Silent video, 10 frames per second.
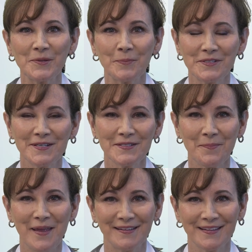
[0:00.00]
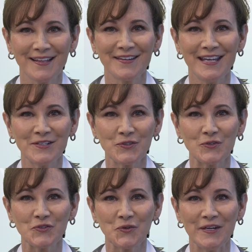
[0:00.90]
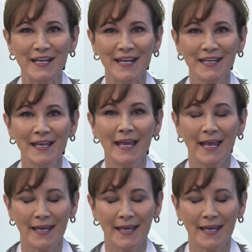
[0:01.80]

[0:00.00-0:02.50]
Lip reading: to participate in lung cancer screening,